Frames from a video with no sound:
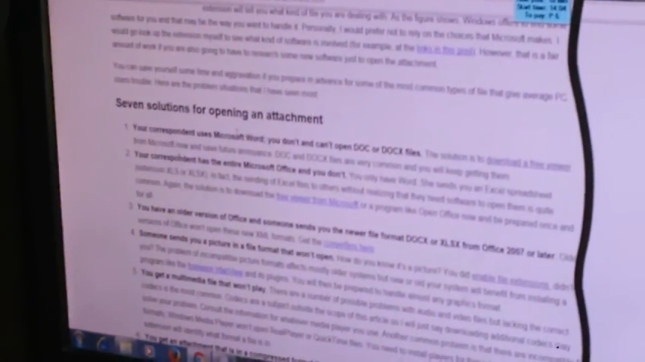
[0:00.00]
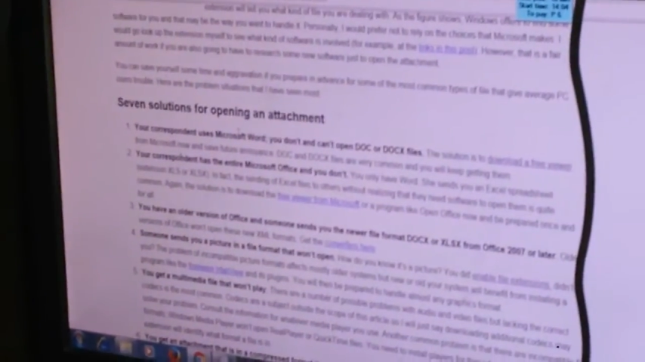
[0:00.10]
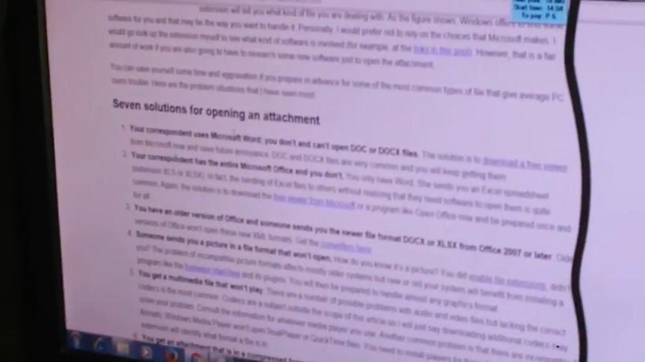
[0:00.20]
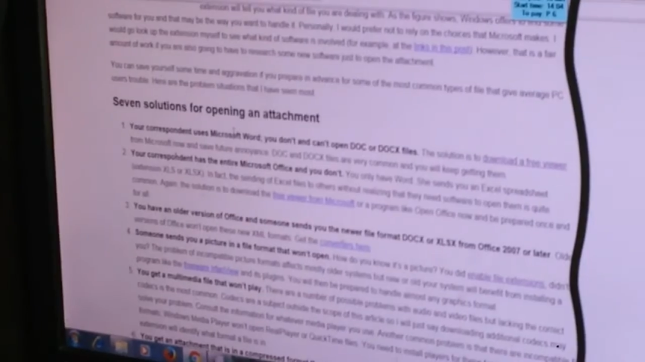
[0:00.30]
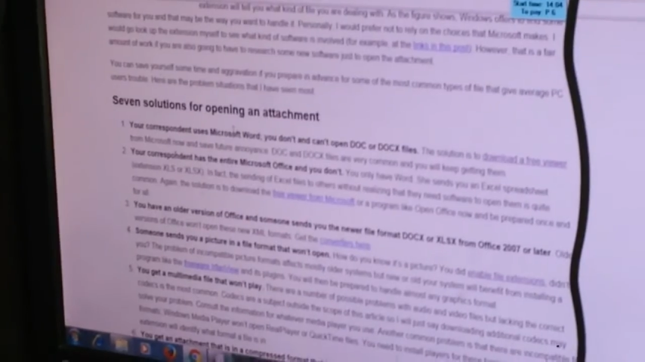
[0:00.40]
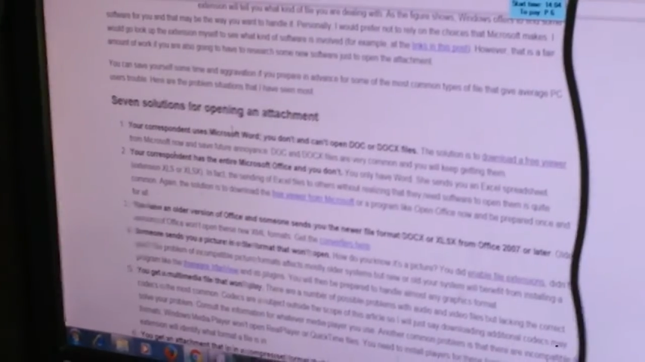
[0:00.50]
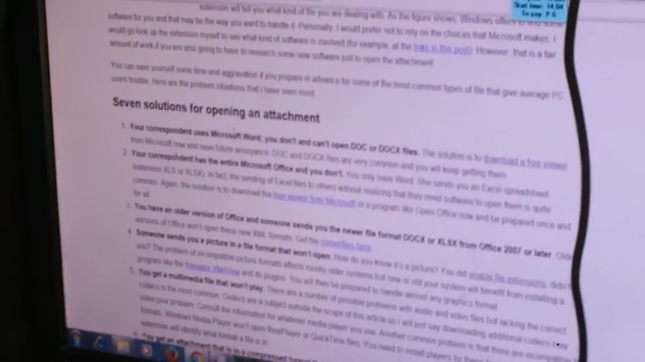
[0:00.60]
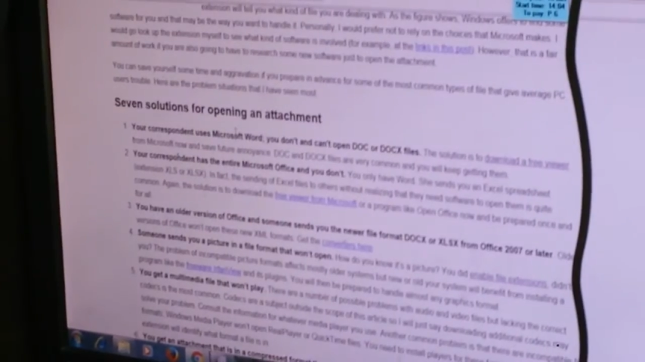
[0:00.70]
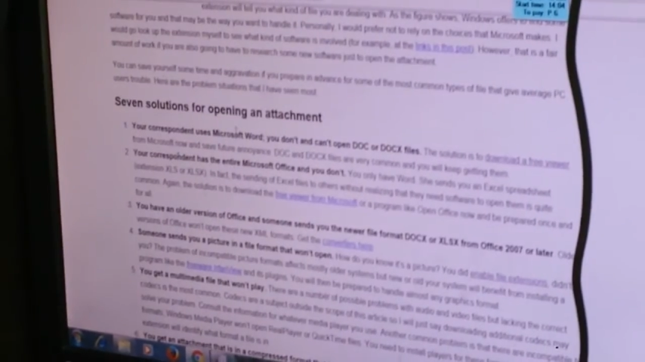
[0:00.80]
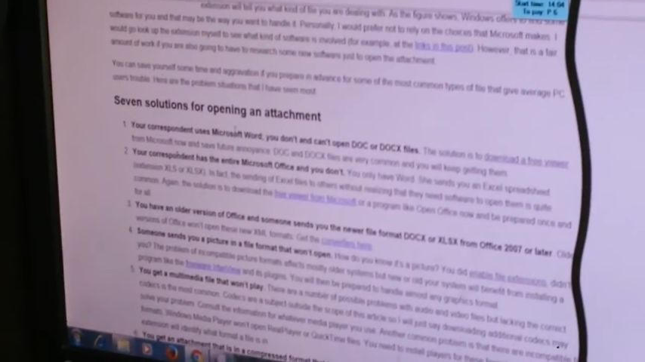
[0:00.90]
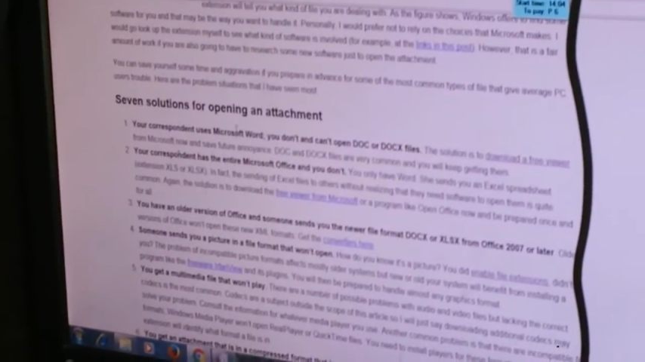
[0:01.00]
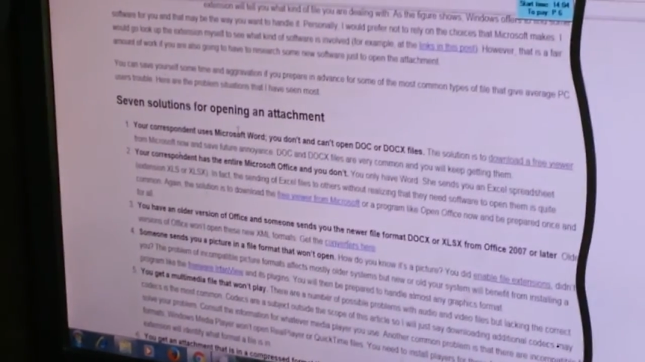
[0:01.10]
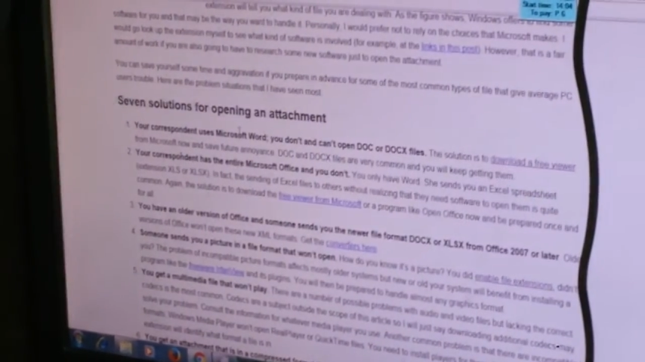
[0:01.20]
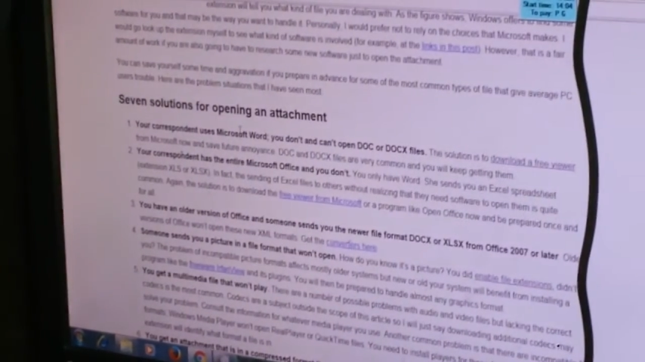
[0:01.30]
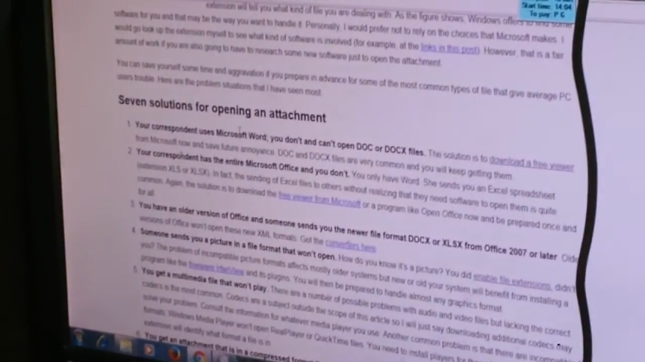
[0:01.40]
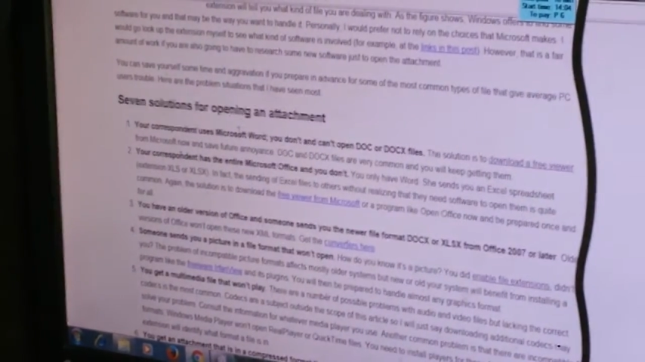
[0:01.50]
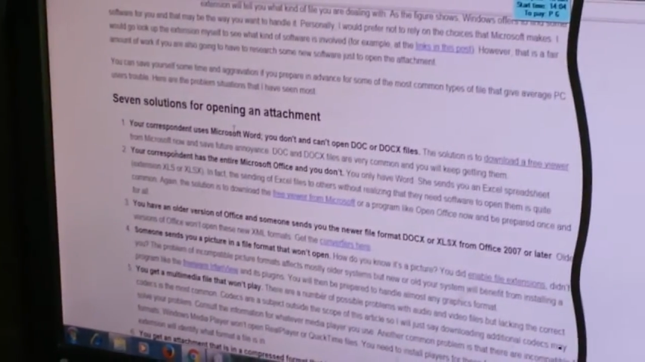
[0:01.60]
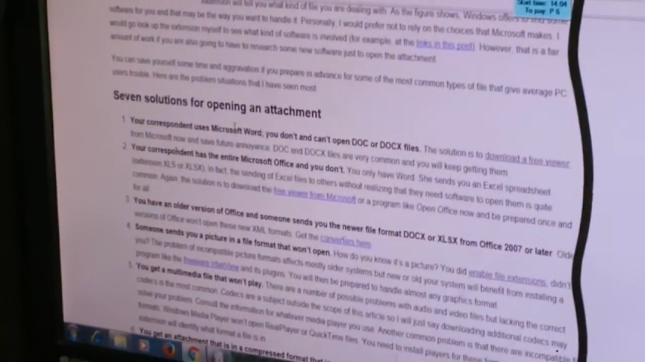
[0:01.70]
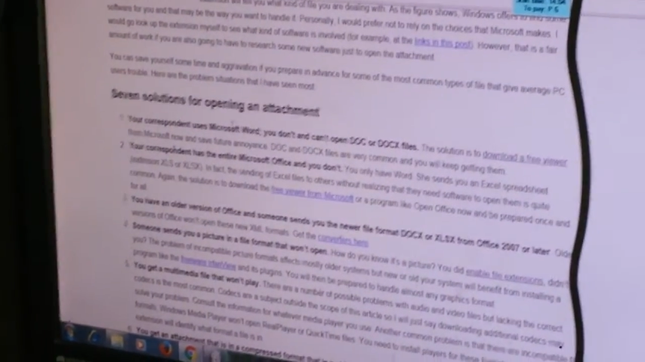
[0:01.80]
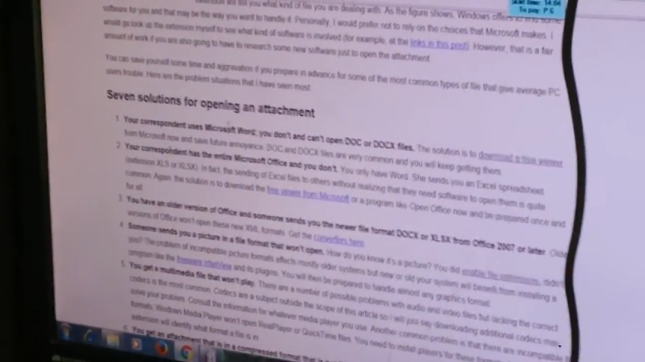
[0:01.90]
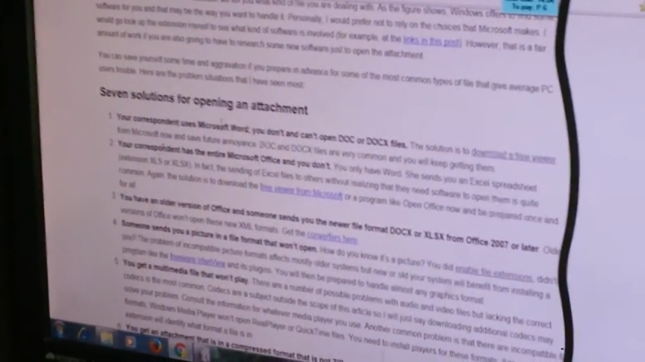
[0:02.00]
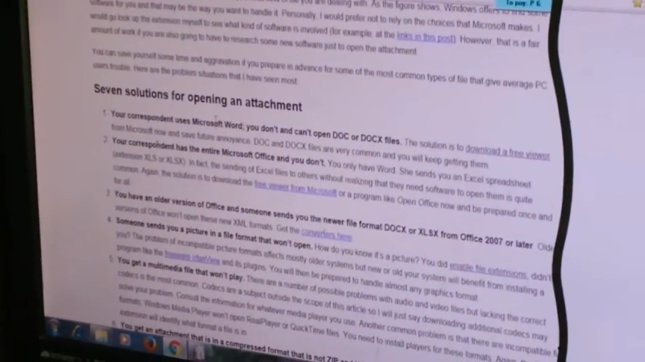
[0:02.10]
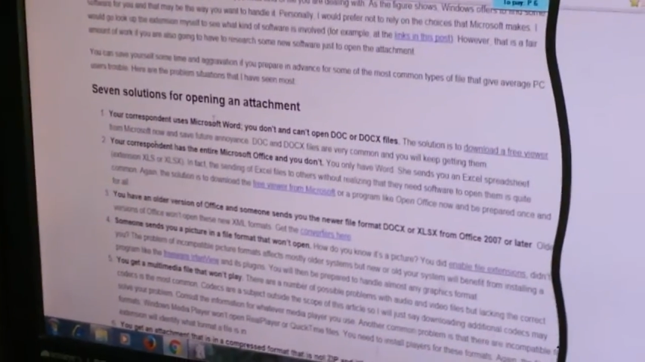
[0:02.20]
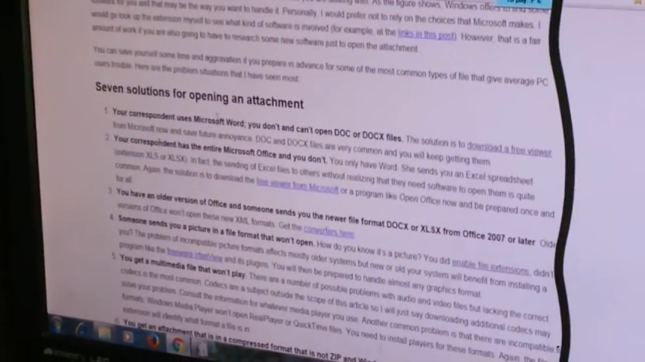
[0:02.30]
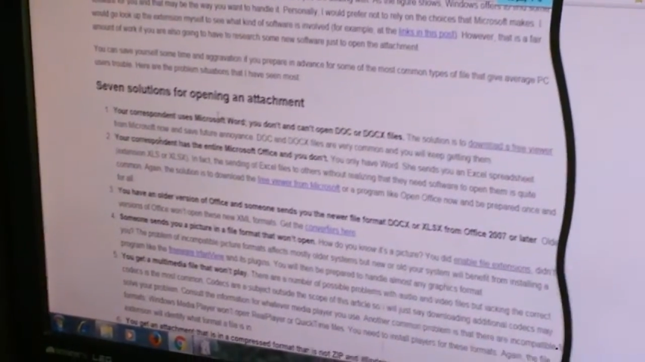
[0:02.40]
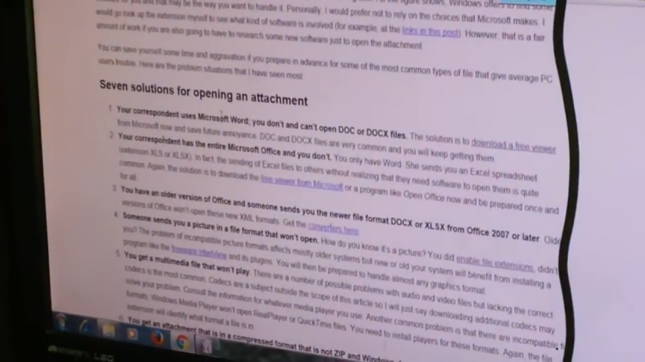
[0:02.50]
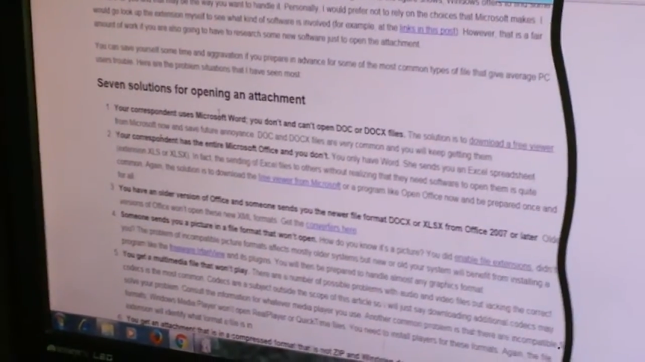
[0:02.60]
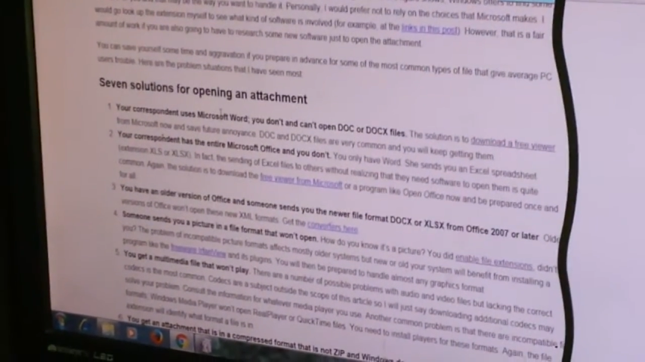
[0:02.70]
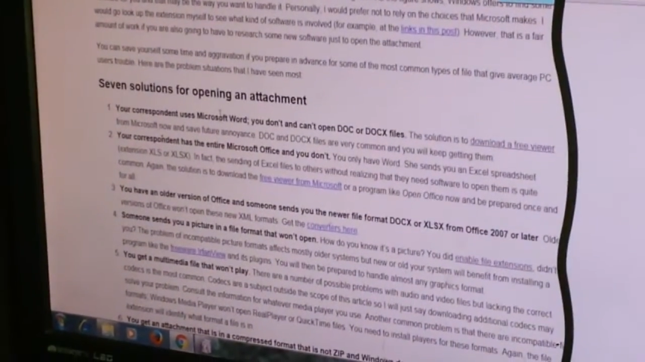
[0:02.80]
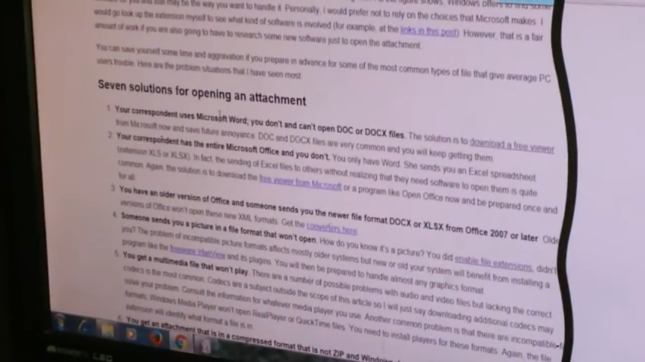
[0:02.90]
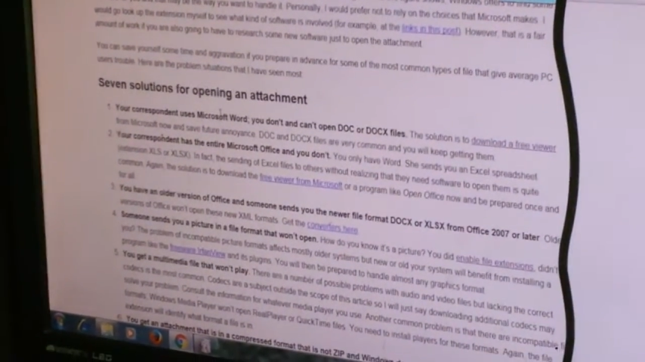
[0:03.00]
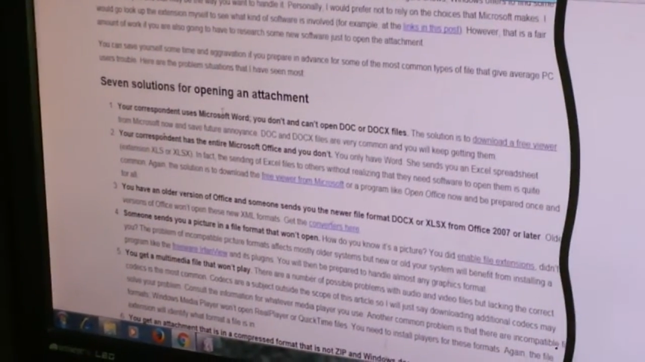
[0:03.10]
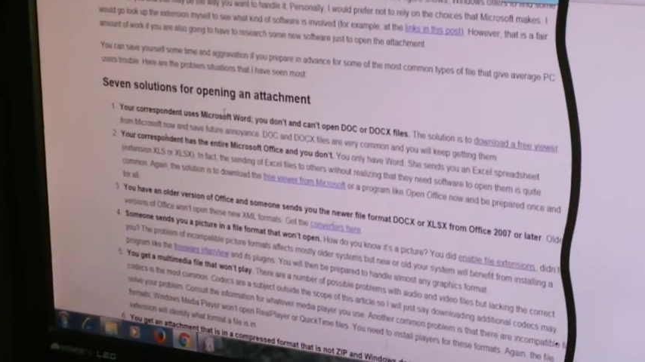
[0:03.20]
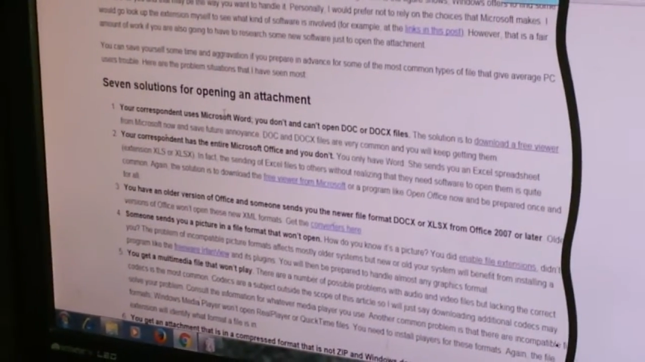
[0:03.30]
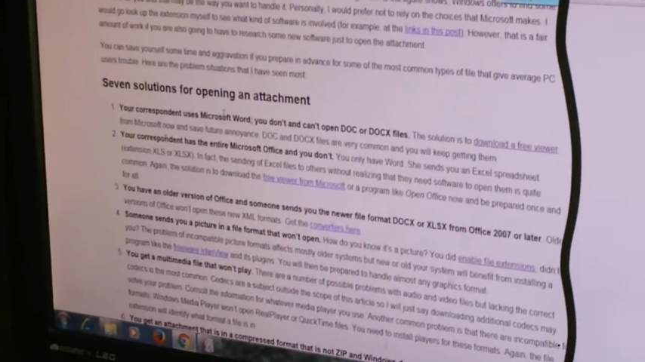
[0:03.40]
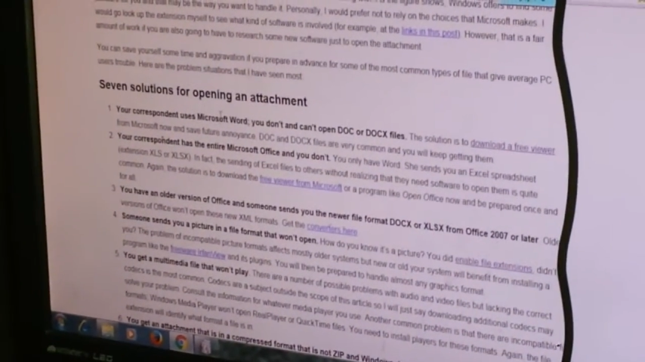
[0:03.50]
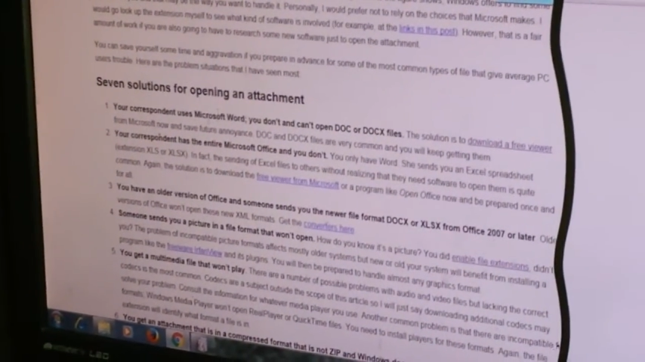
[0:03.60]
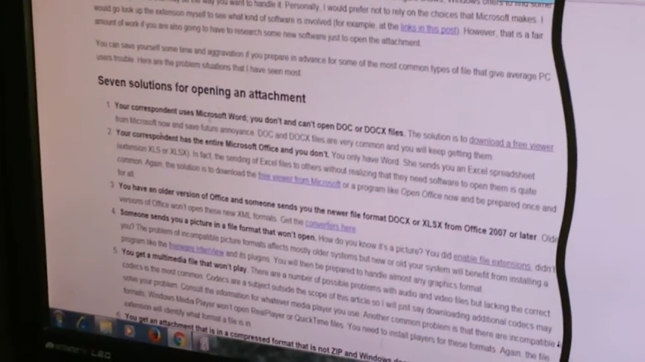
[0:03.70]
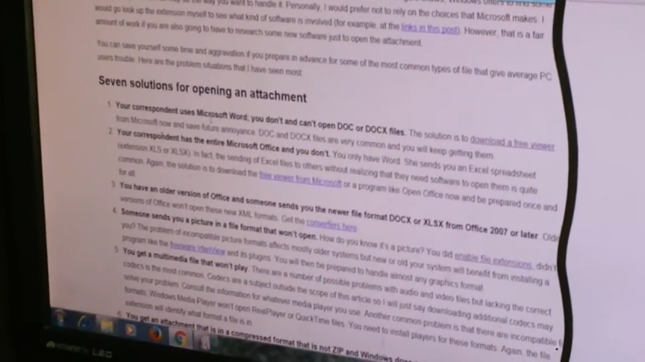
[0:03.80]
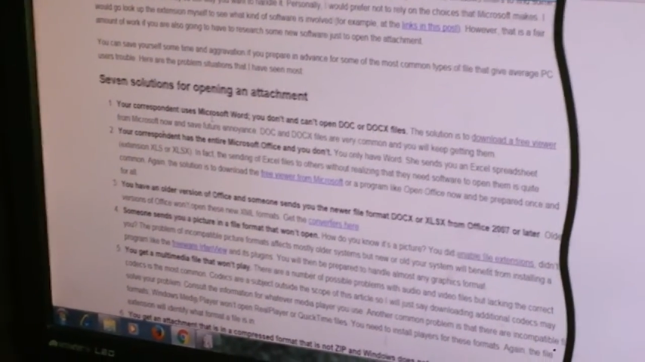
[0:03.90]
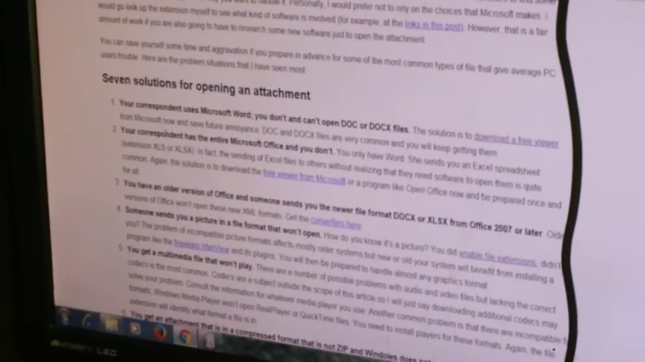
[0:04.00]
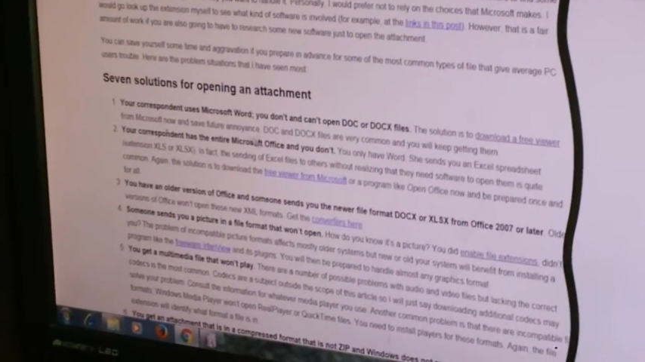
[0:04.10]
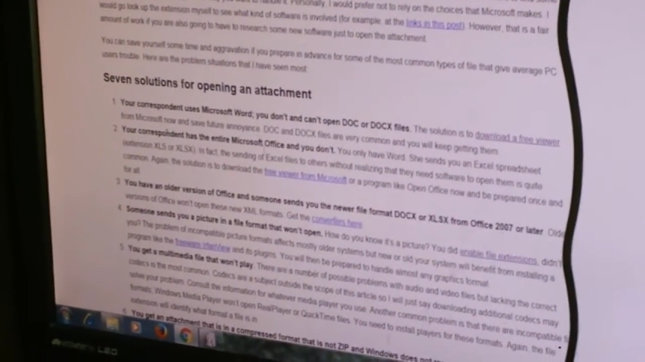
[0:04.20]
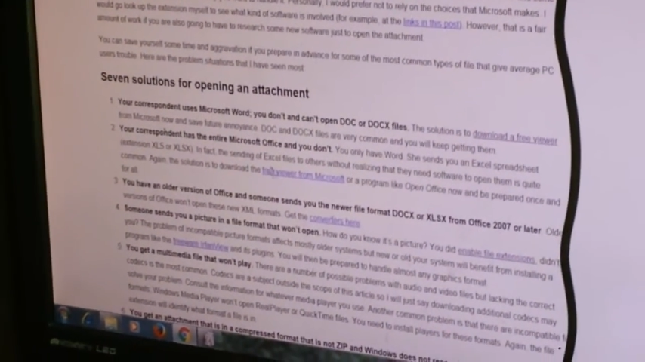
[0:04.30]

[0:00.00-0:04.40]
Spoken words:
(no speaker visible)